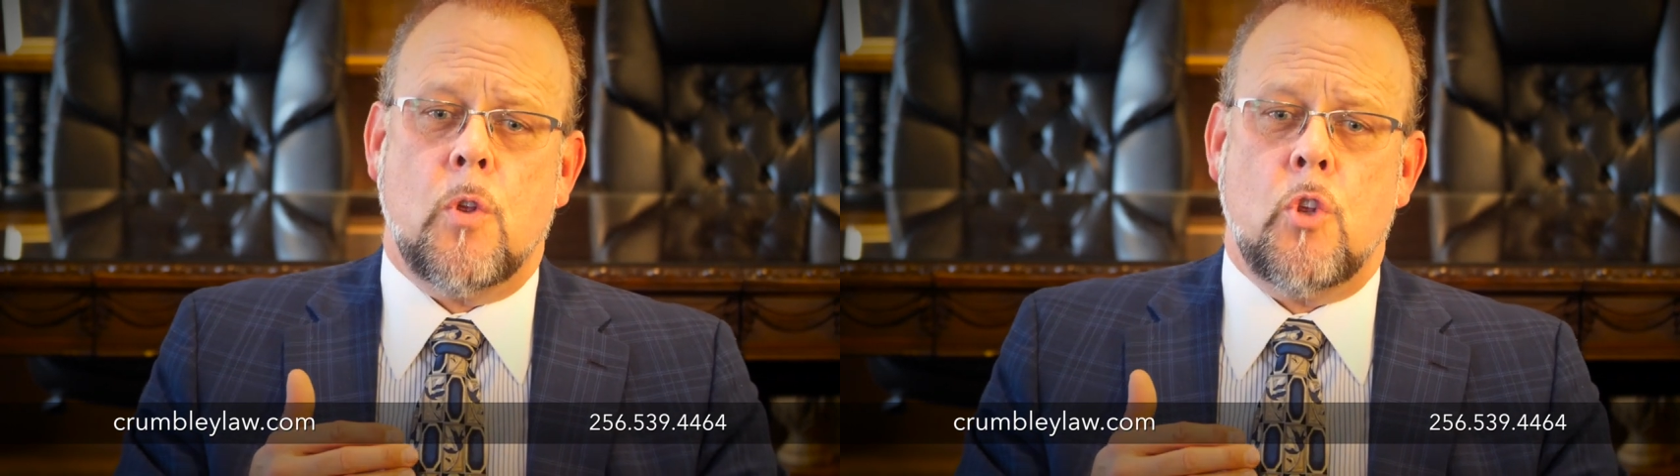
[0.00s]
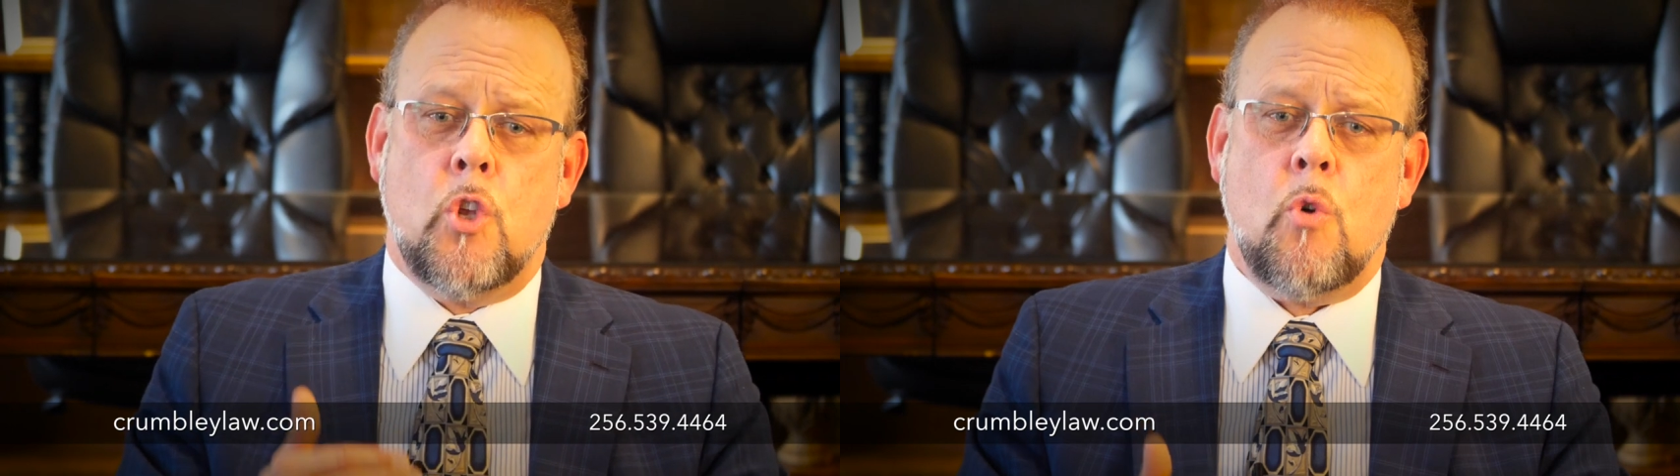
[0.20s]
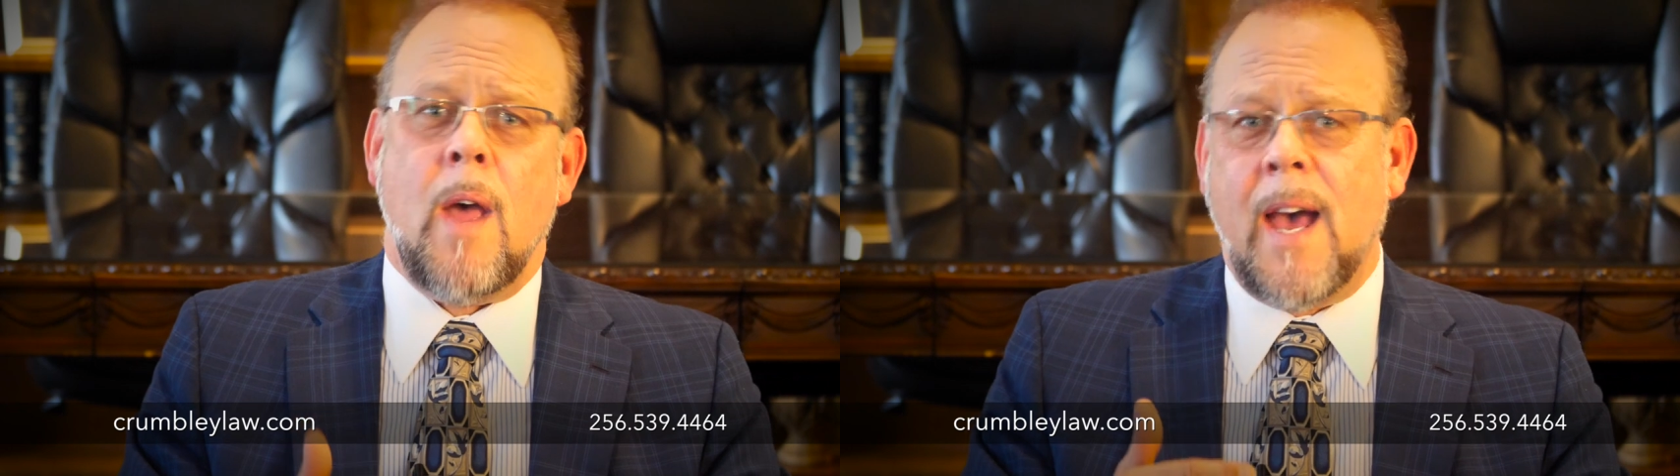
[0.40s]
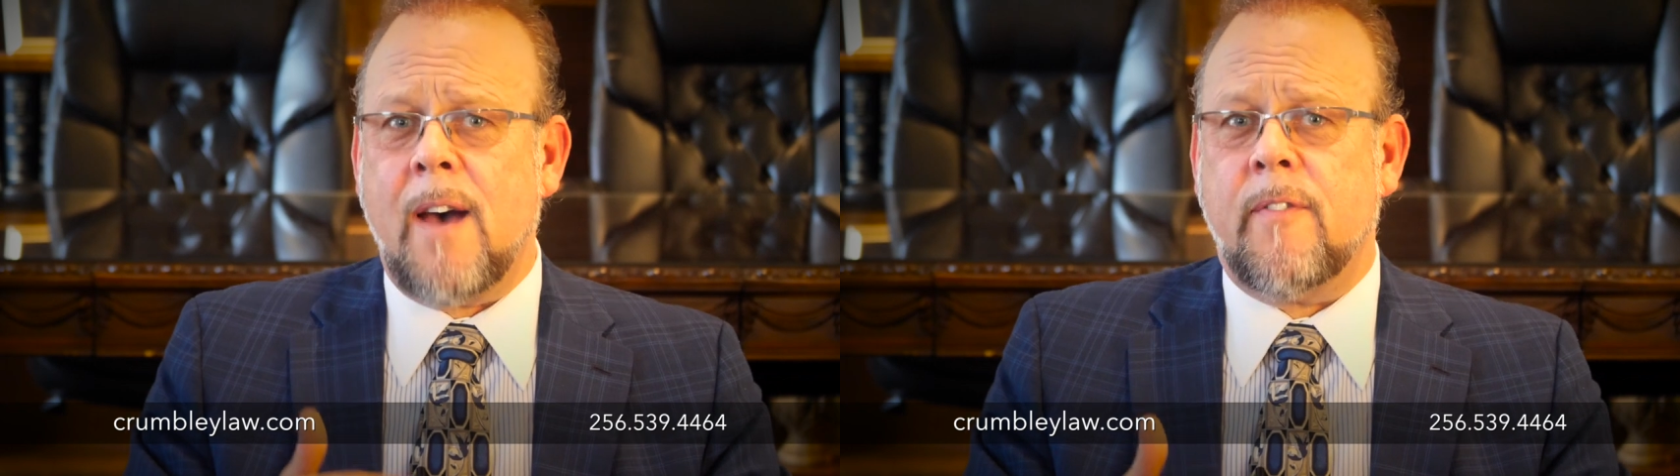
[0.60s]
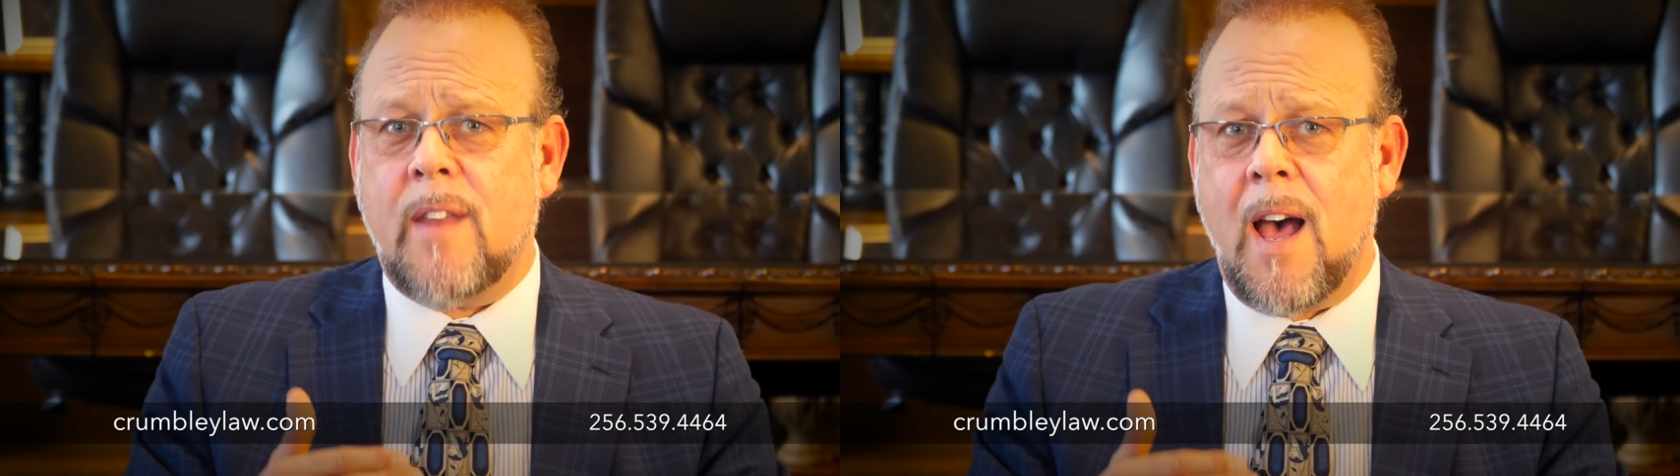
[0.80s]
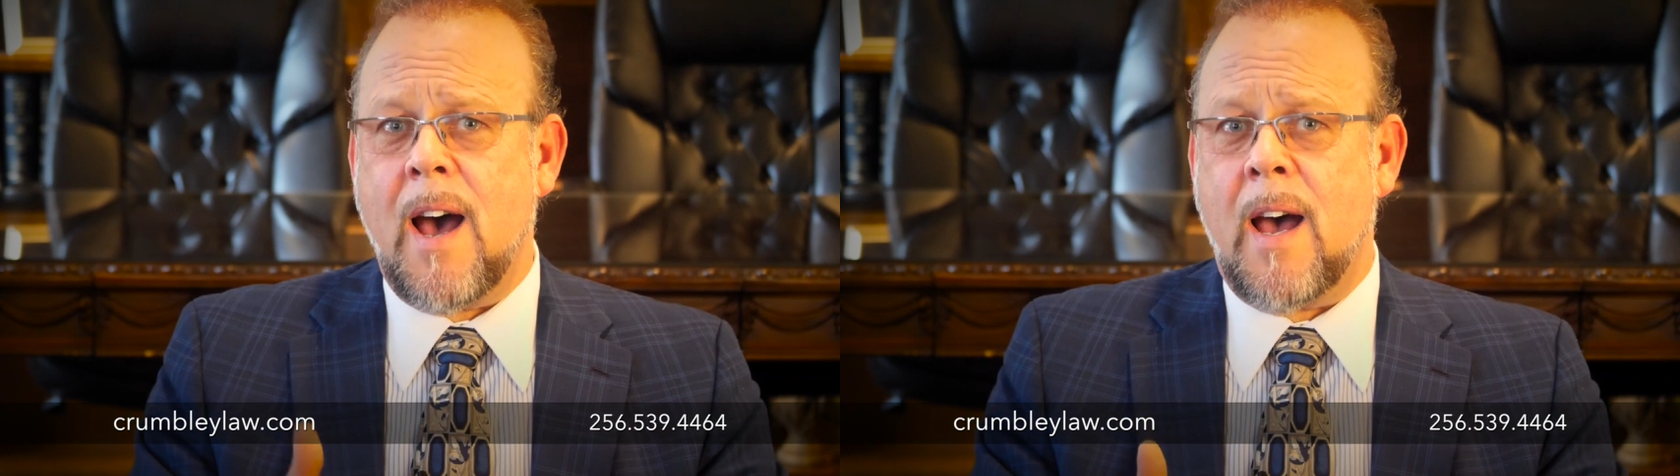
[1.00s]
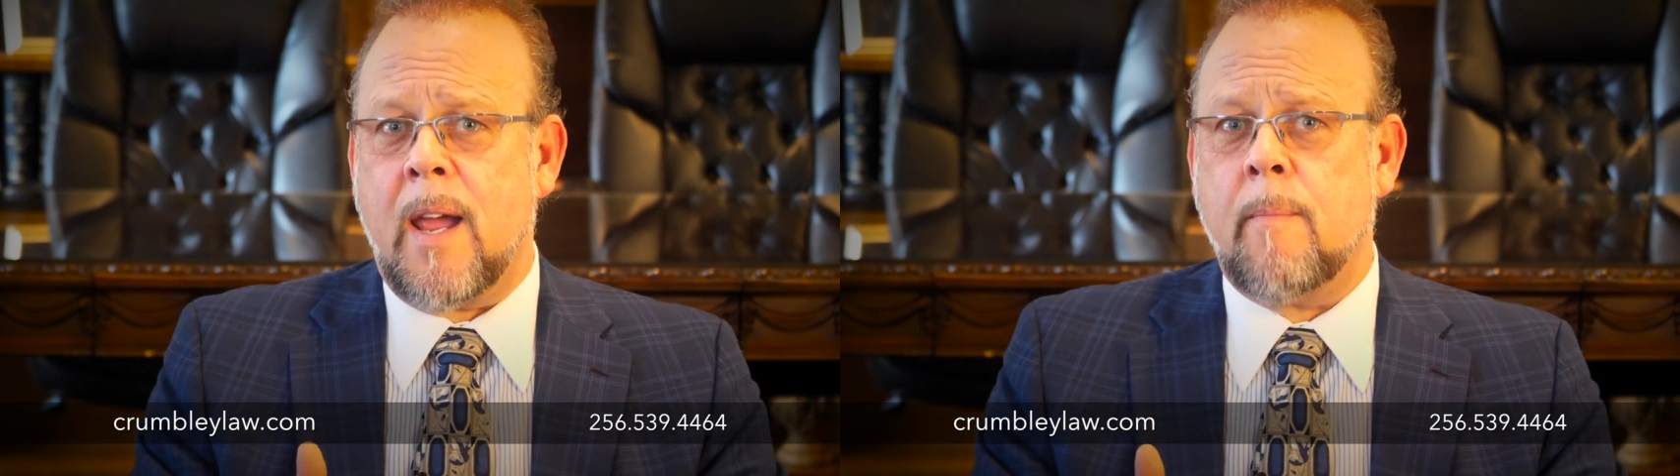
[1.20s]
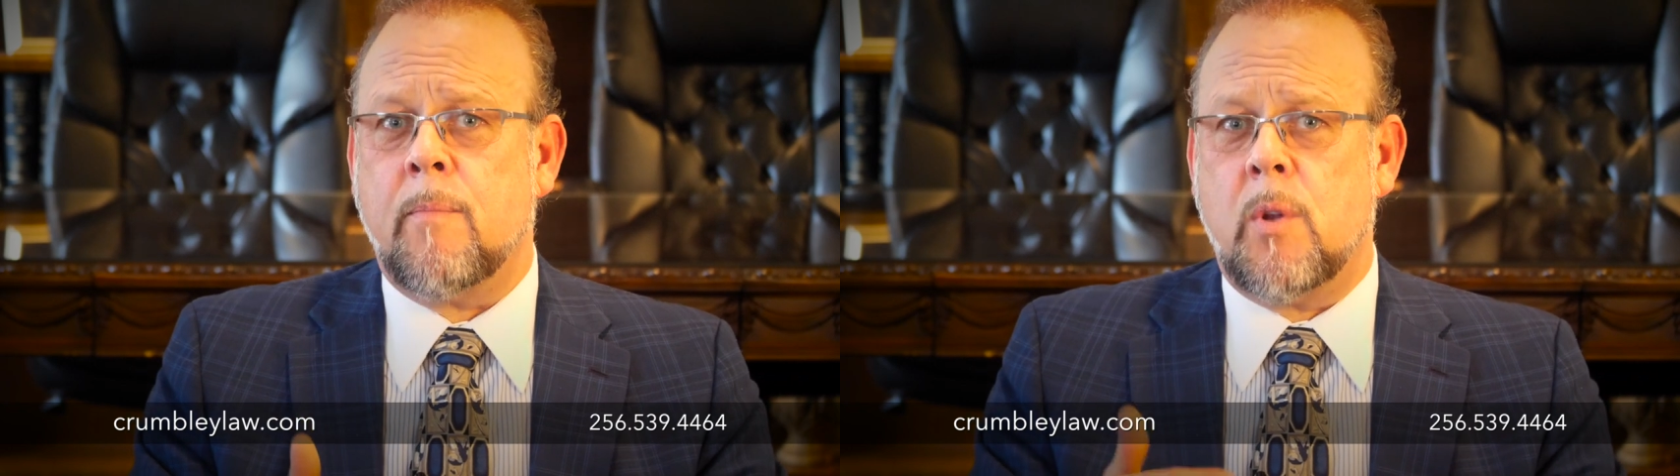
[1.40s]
You have time